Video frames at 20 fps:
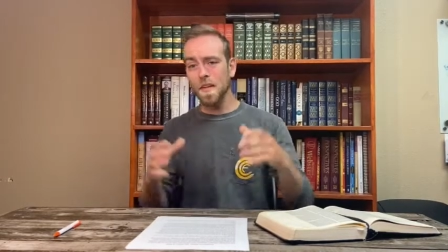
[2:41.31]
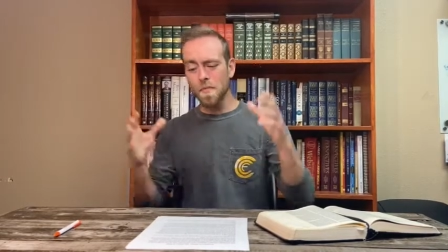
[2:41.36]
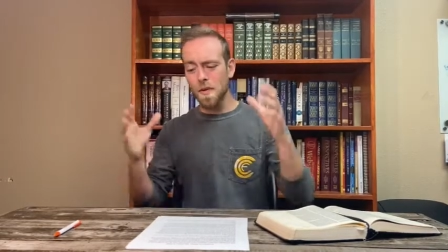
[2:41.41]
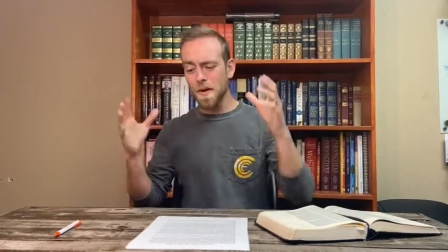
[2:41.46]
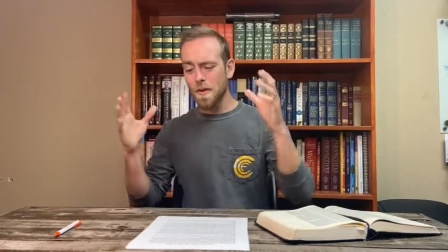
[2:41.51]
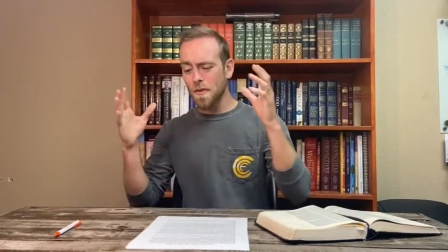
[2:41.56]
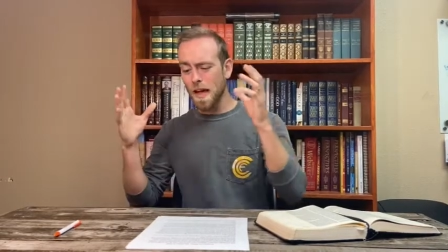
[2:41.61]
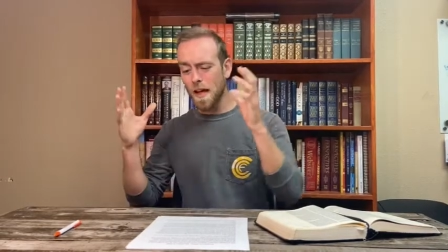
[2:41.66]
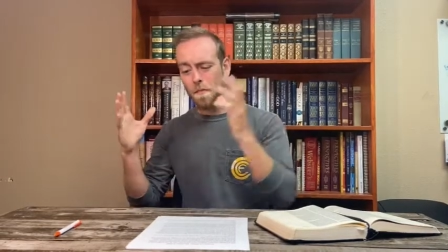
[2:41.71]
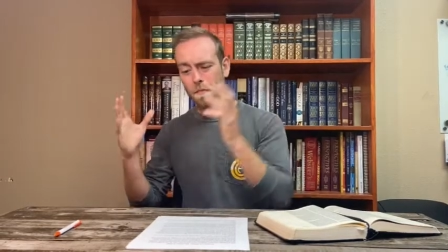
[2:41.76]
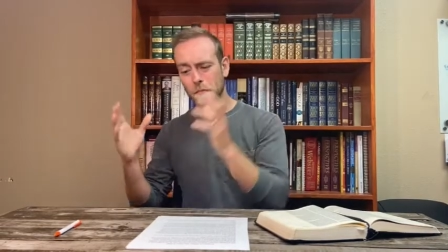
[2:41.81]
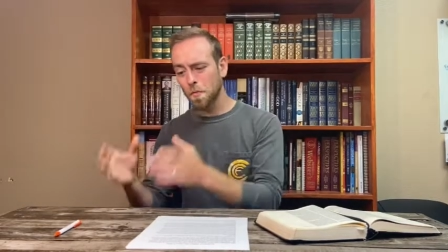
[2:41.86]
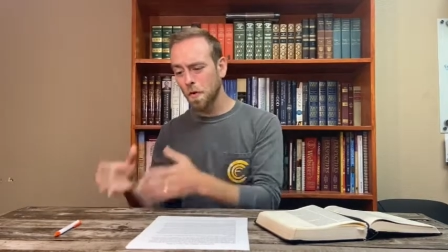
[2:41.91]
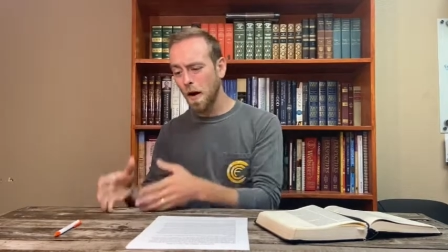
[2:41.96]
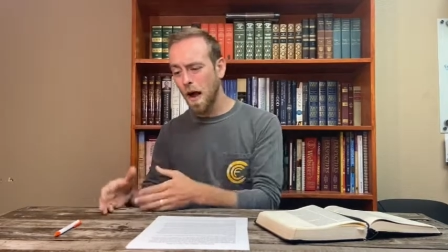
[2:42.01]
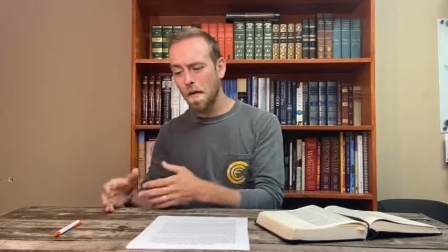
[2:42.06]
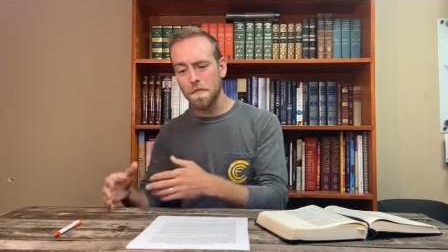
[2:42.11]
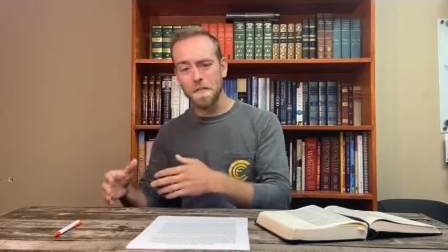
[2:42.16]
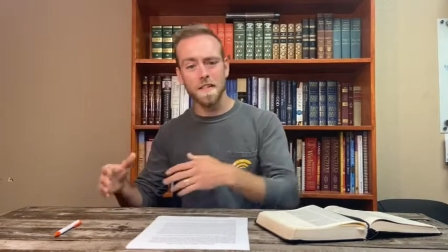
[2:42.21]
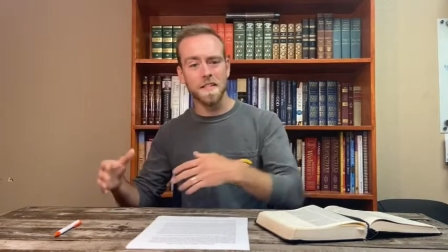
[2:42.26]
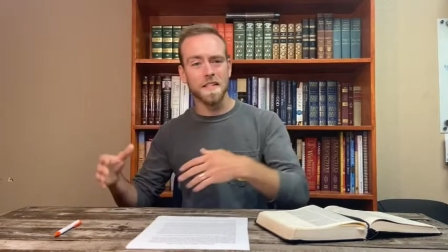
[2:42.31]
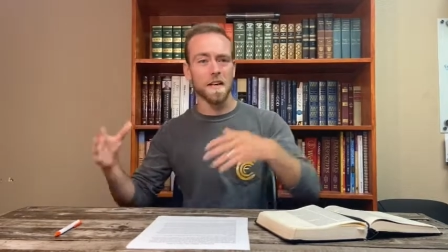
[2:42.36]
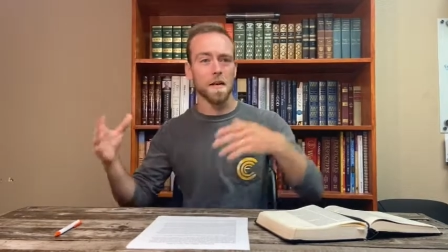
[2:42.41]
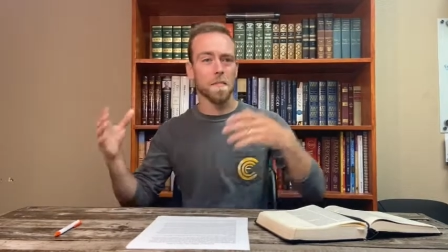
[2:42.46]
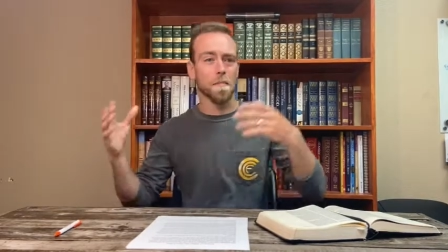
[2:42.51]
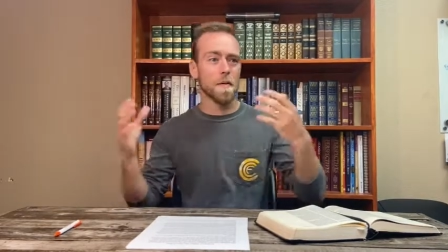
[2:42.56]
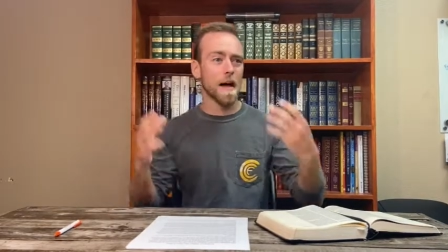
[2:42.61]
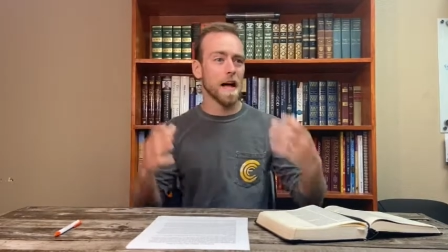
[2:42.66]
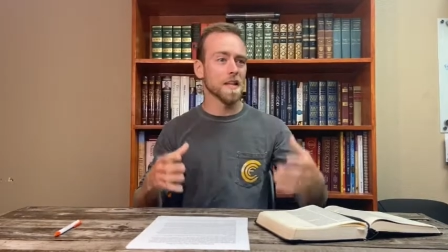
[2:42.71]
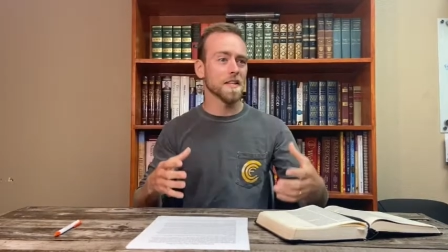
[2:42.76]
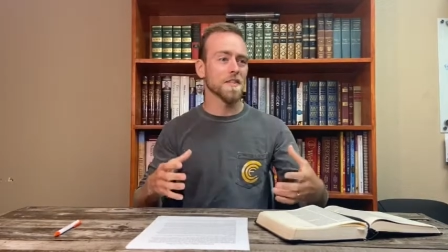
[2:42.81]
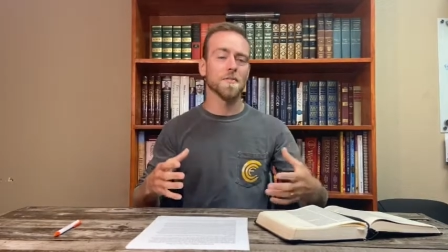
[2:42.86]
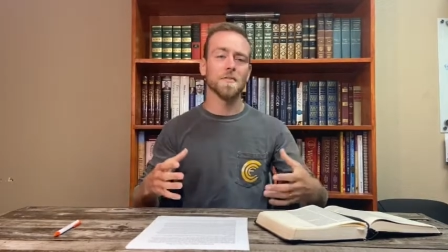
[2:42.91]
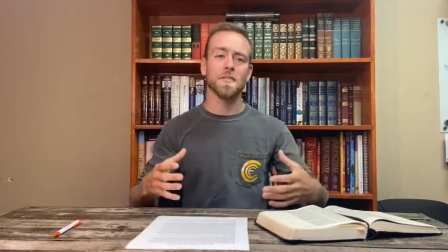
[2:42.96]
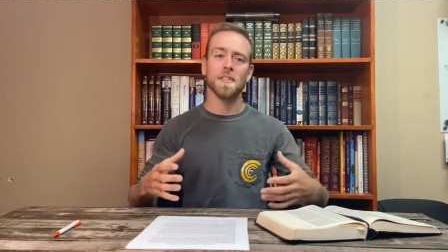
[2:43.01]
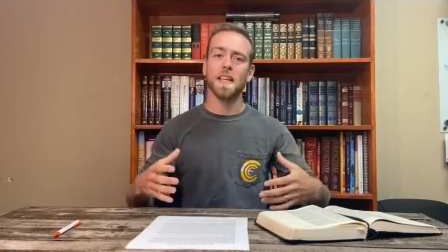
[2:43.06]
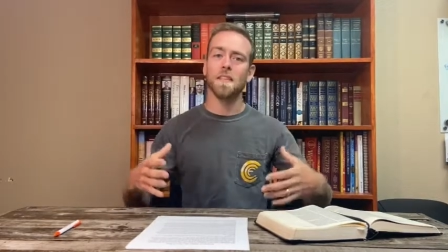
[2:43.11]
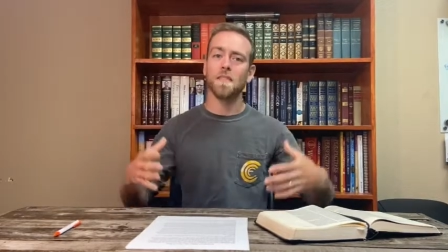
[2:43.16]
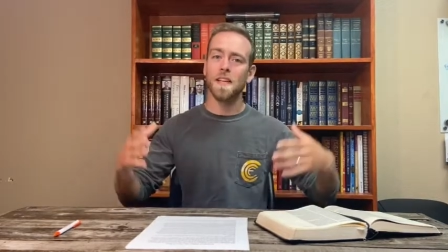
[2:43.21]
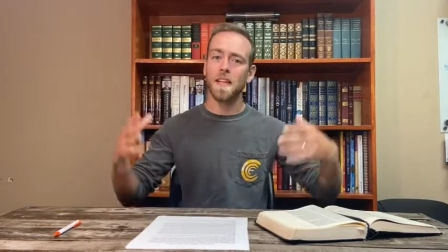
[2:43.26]
We don't have prophets and
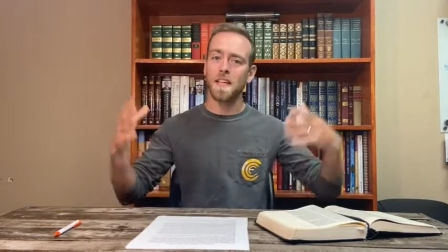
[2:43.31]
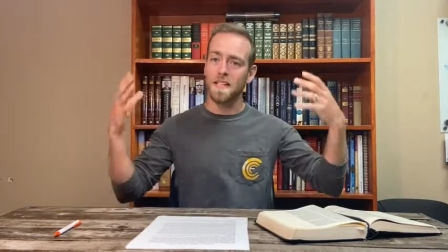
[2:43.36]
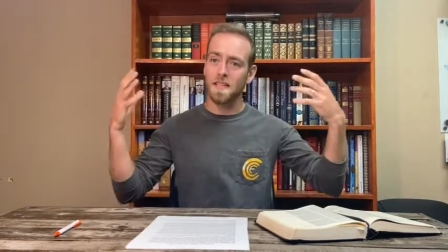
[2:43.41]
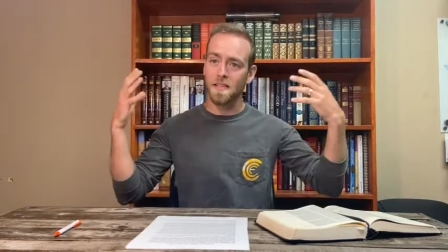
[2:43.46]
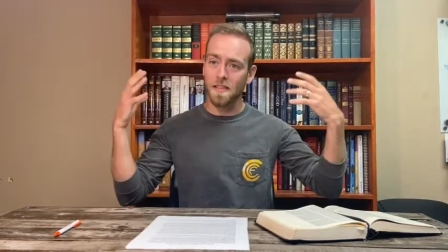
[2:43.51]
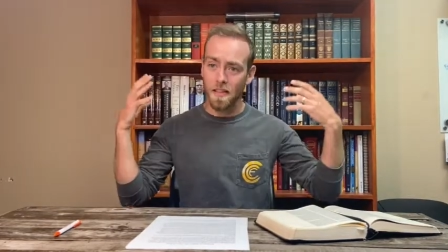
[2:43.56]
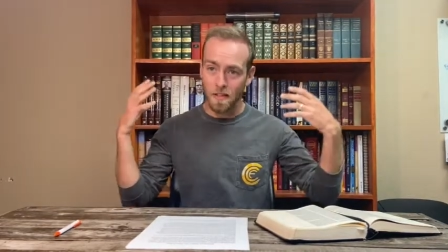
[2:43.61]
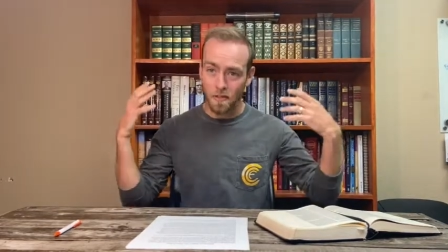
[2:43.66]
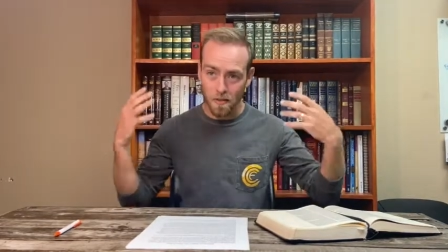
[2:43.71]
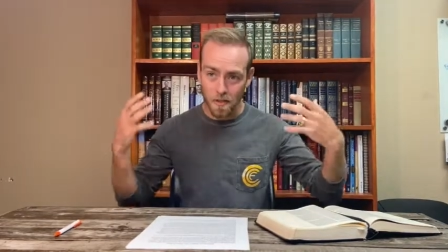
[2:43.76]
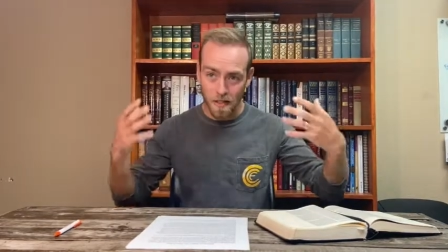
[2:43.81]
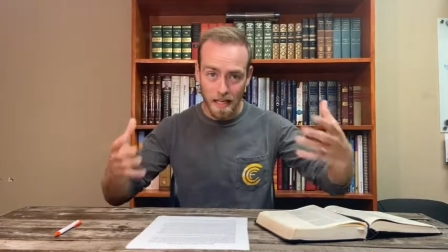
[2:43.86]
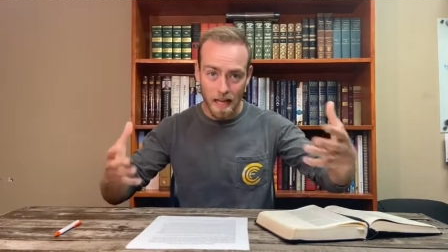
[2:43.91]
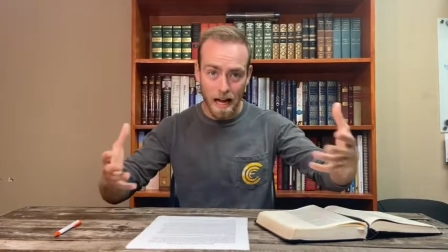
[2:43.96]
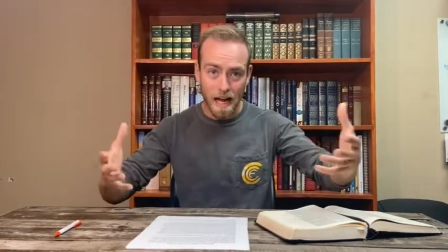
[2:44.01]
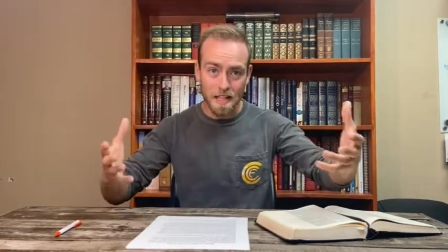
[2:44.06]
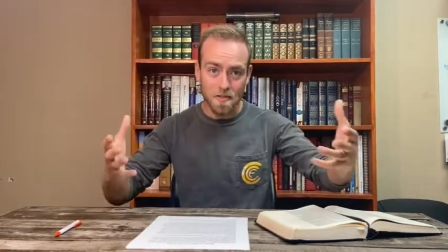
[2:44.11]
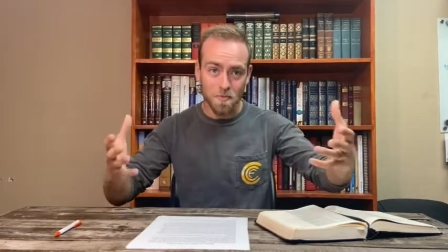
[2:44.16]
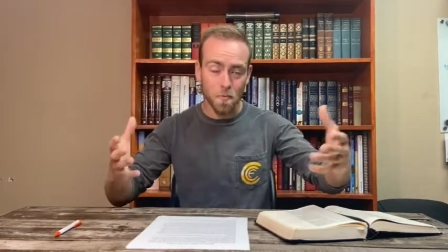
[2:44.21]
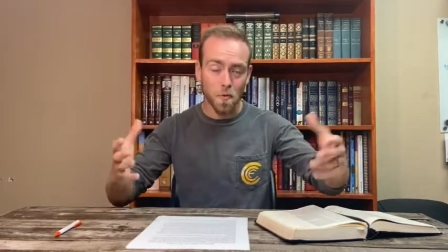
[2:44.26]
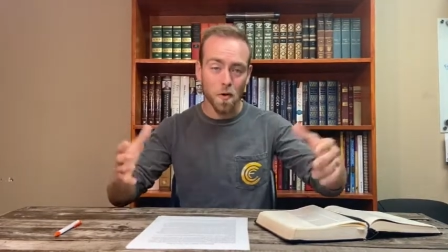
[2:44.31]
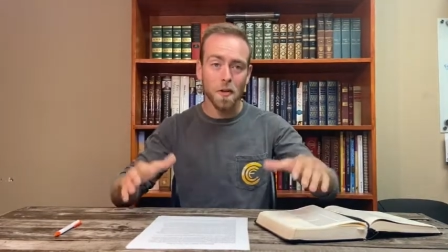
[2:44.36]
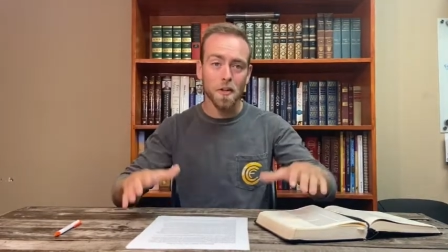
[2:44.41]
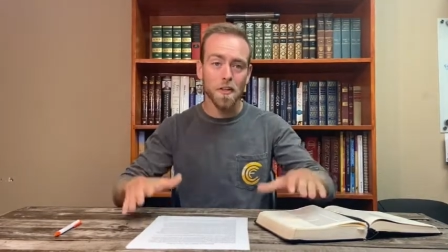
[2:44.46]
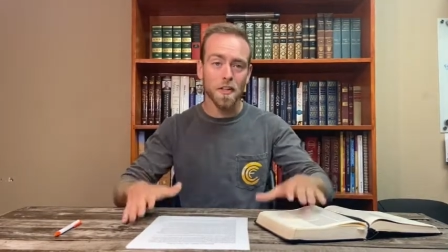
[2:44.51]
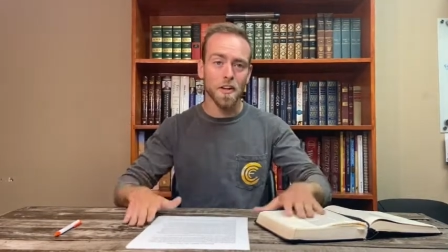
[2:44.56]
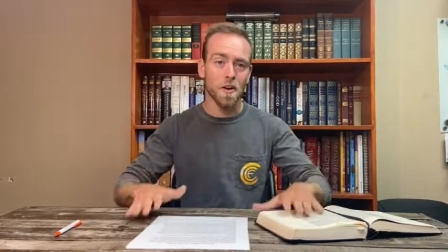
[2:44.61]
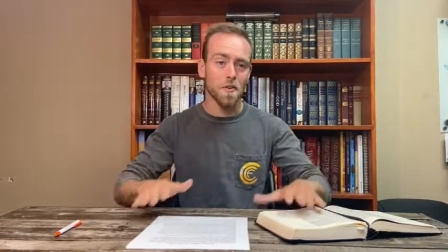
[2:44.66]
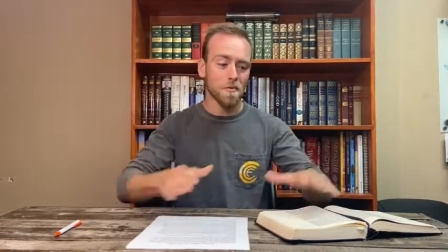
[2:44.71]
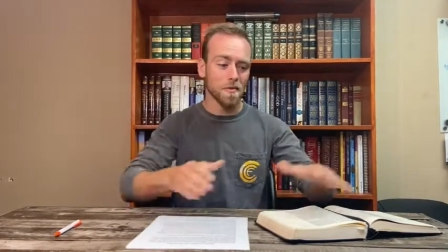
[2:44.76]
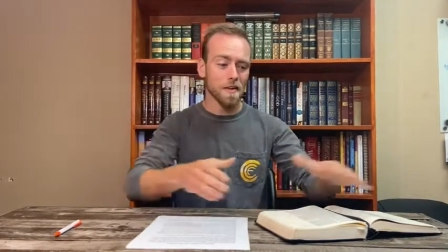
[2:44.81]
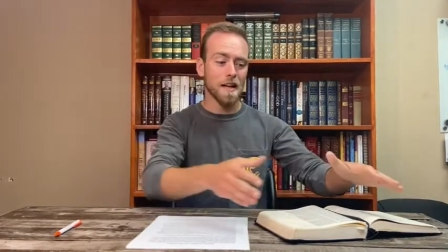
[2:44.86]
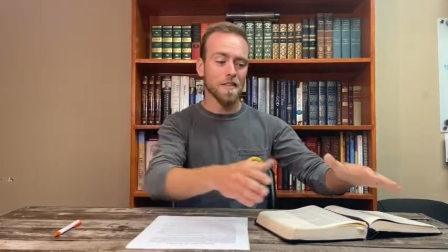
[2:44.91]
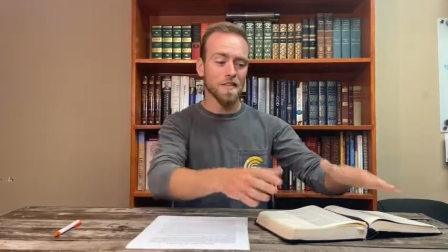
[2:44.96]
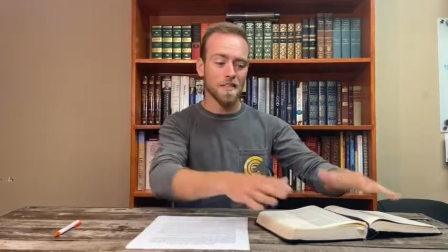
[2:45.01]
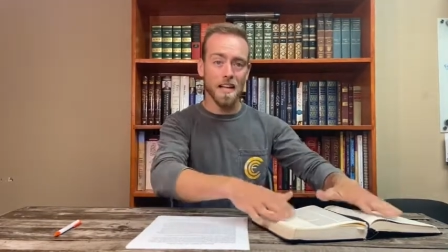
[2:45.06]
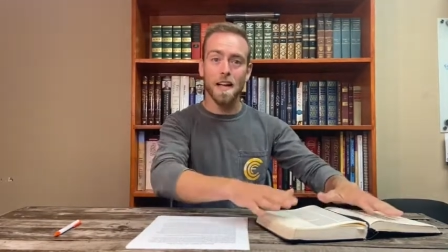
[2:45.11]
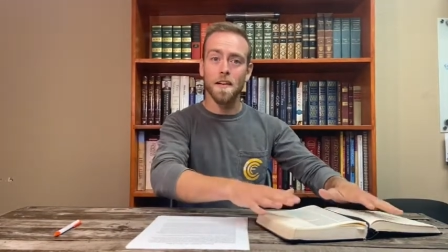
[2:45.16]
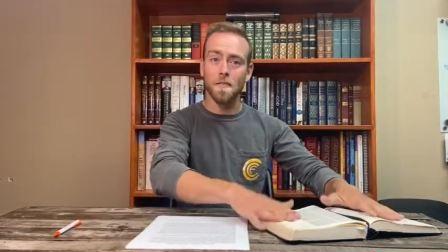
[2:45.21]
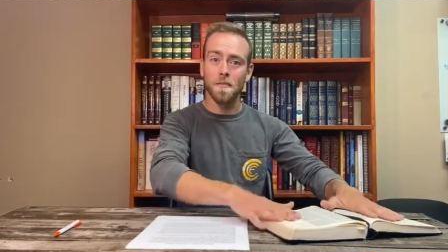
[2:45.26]
apostles giving us literally God's word, you know,
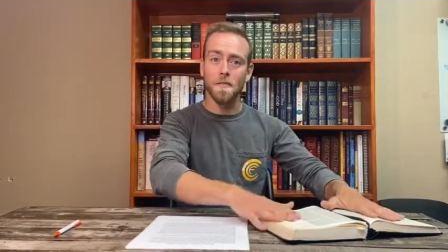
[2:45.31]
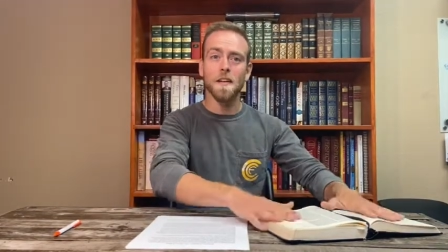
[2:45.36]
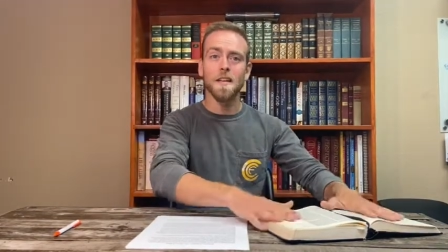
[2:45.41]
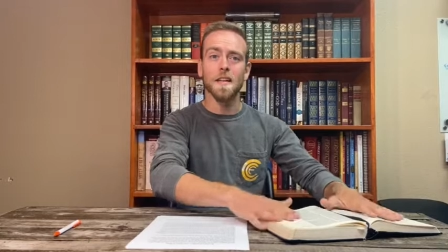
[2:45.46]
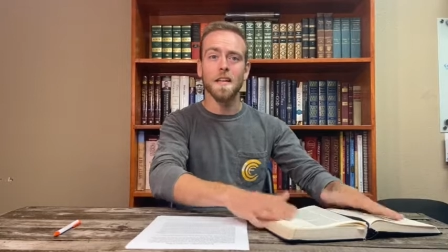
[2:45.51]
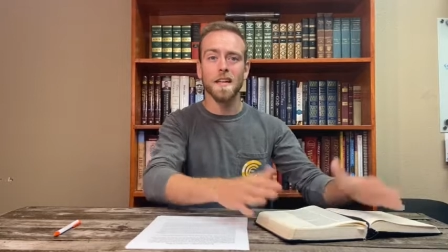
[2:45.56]
outside of